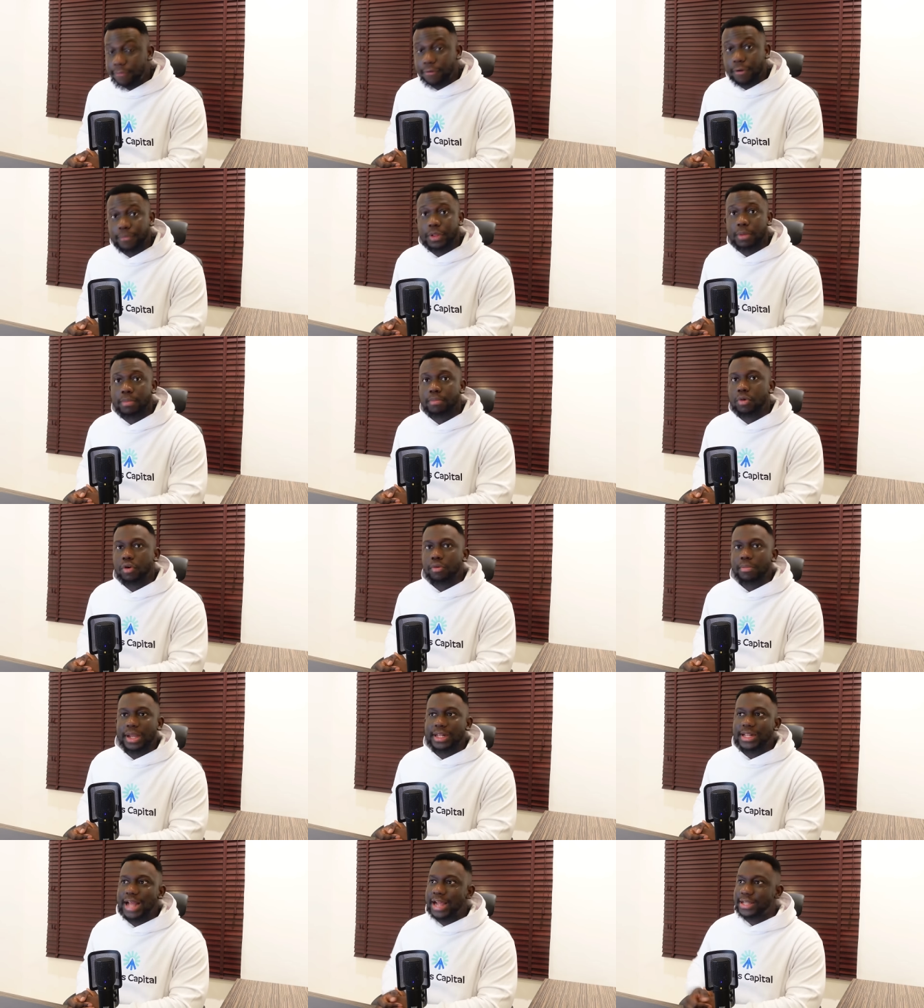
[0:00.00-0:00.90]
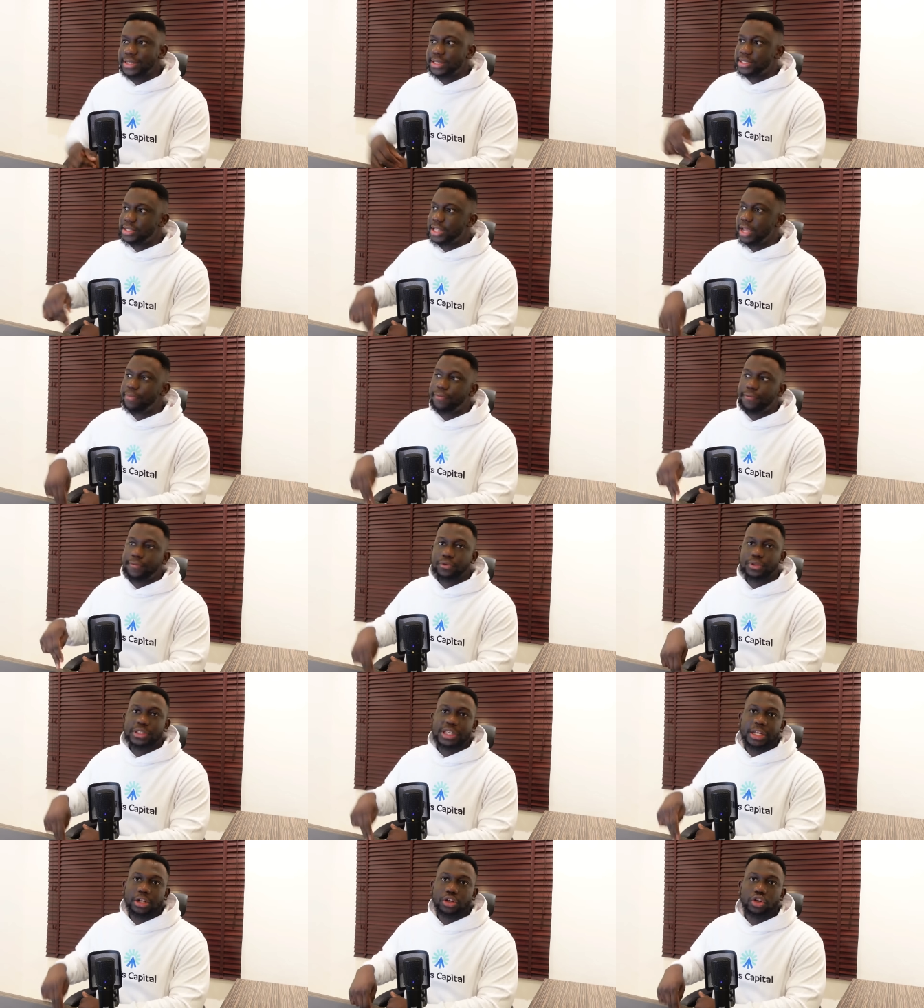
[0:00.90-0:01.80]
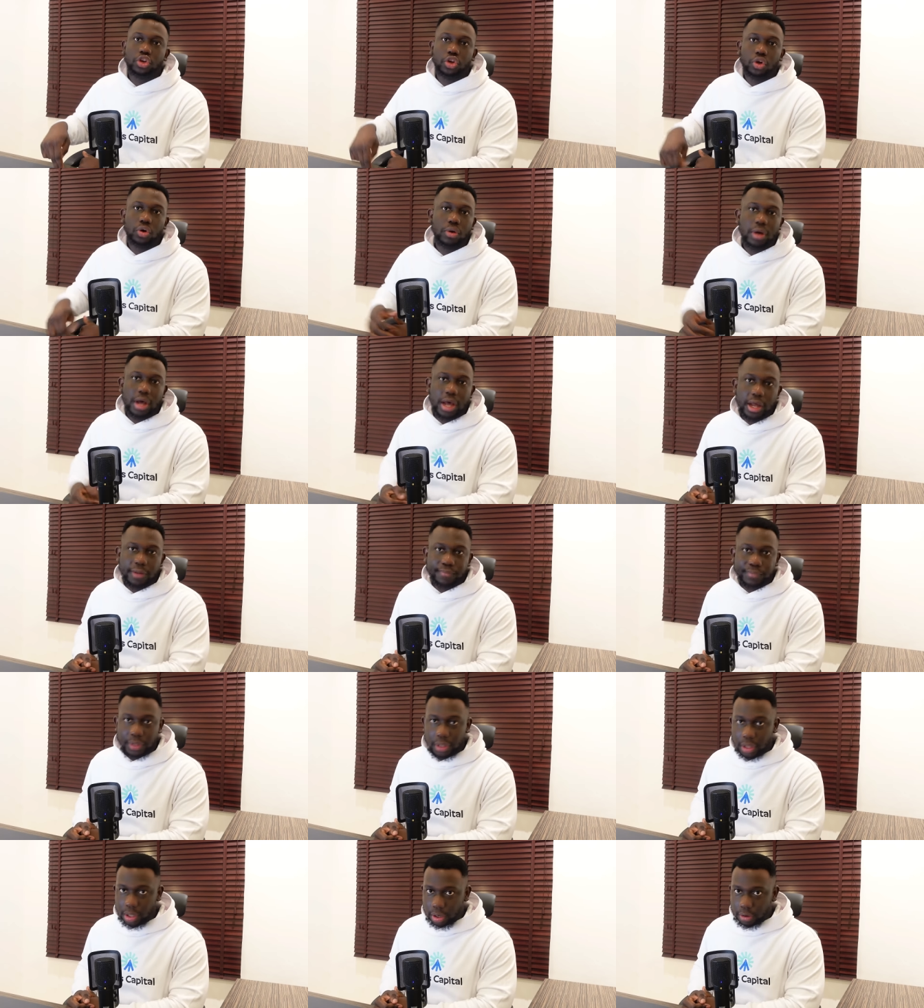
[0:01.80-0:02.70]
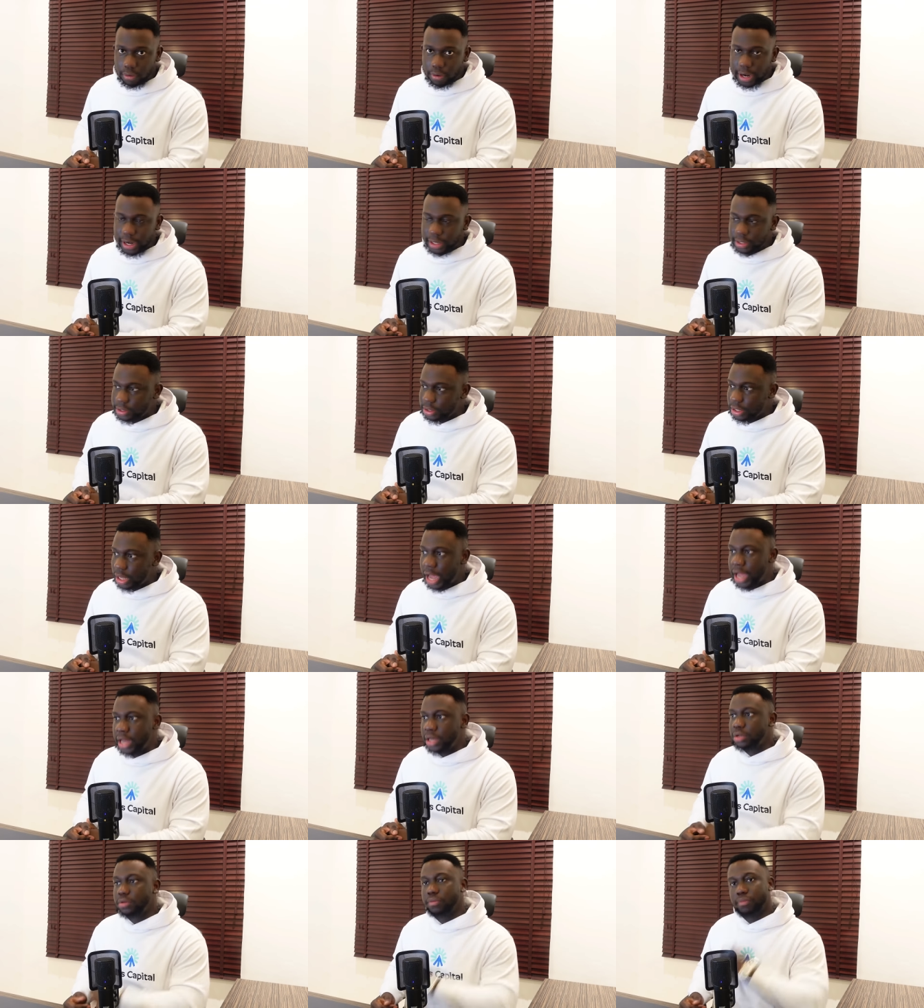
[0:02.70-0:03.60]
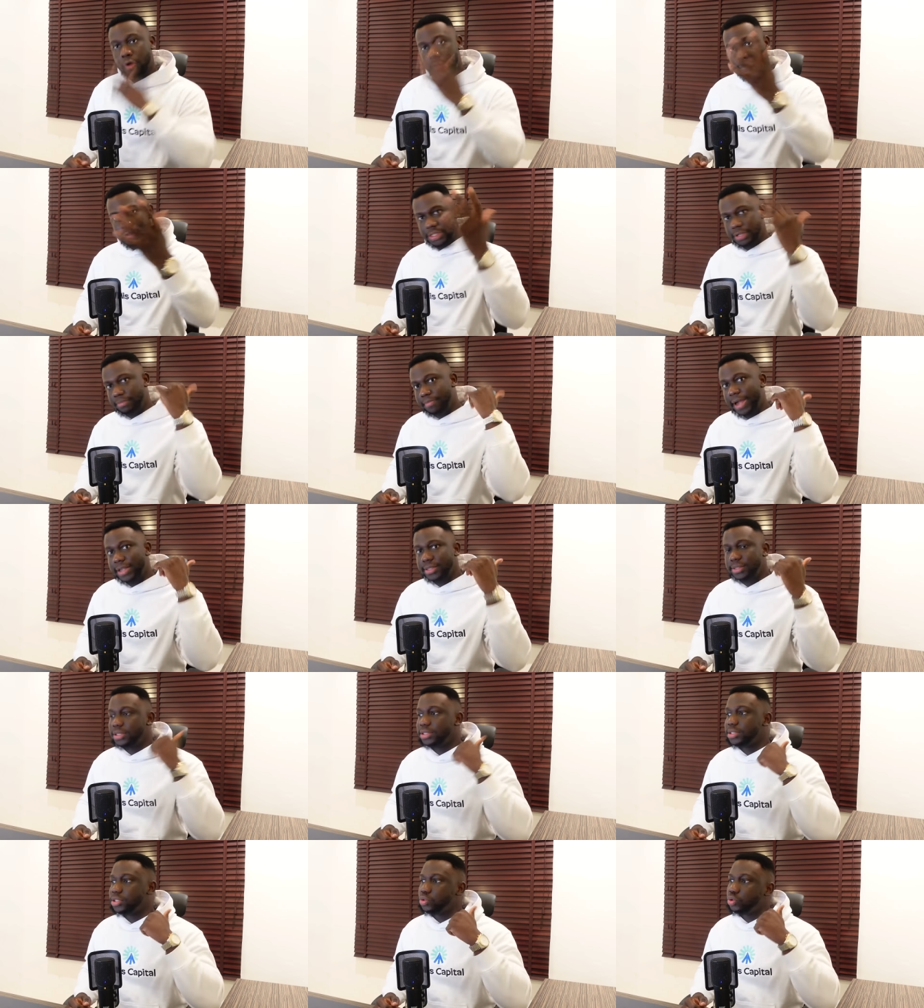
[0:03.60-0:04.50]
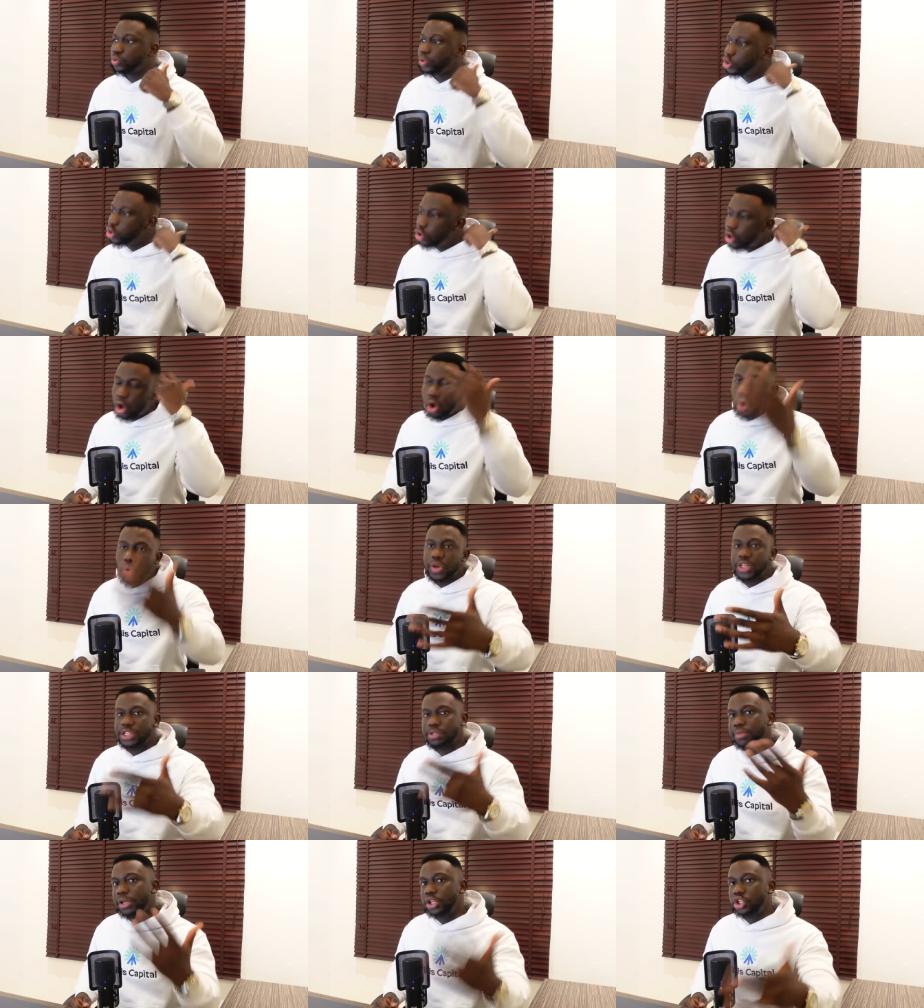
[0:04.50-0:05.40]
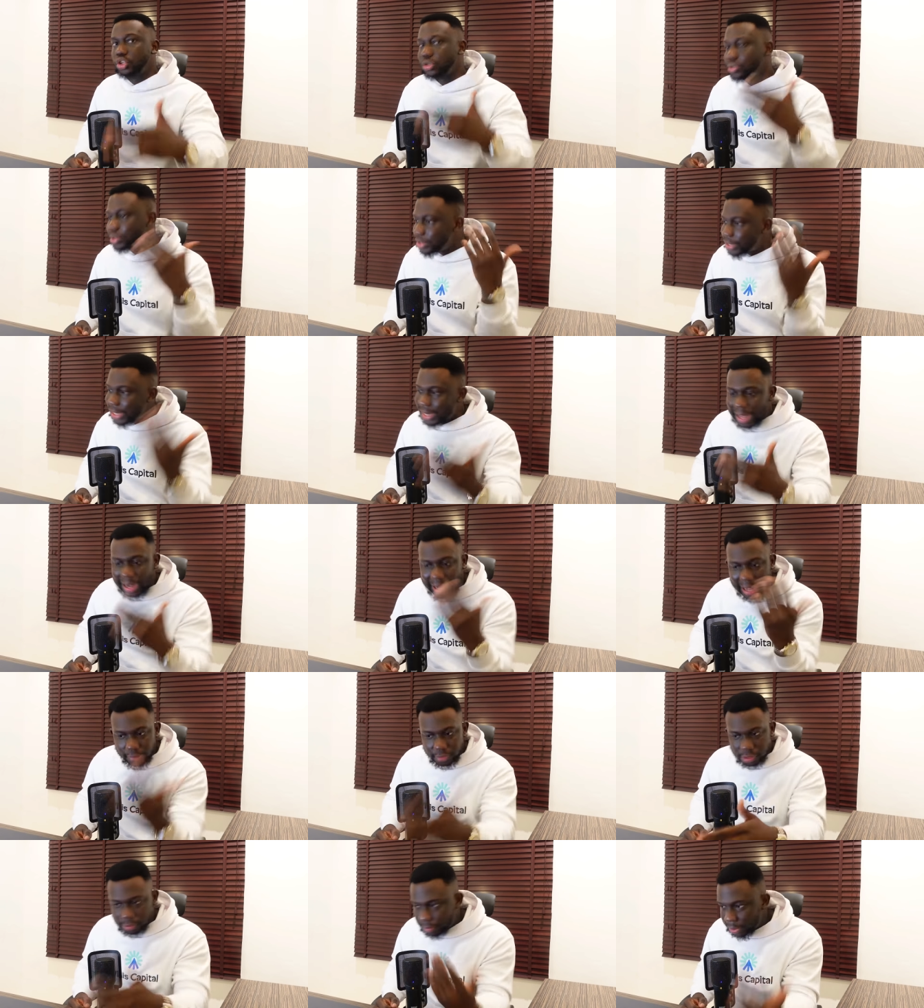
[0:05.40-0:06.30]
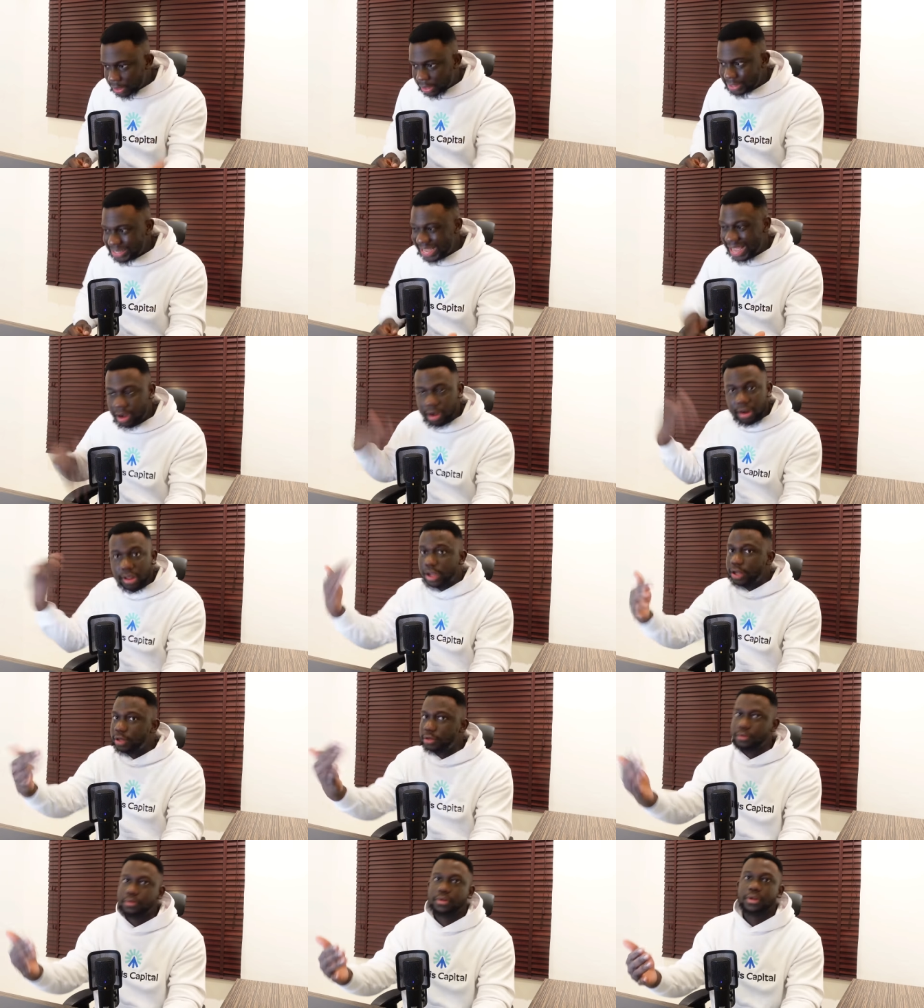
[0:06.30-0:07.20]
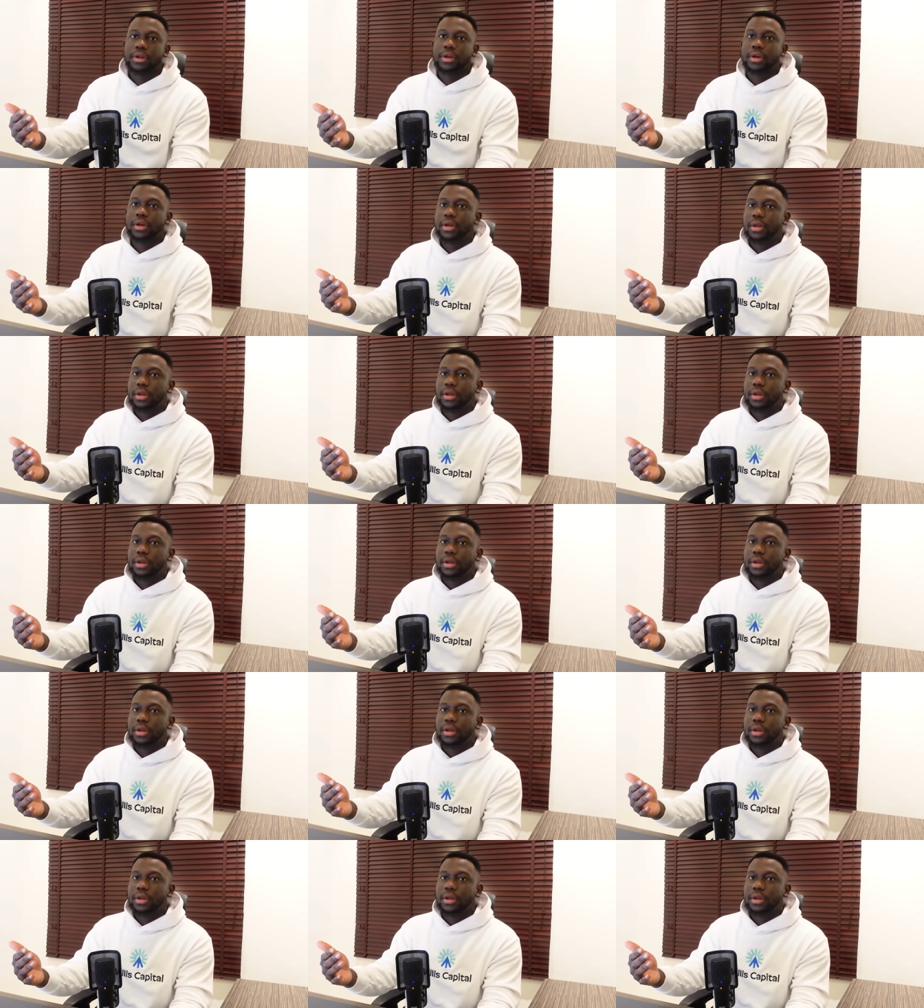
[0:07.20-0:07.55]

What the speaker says: From the moment I stepped foot in Doha, right, and obviously back to the situation, always make sure to take accountability and learn.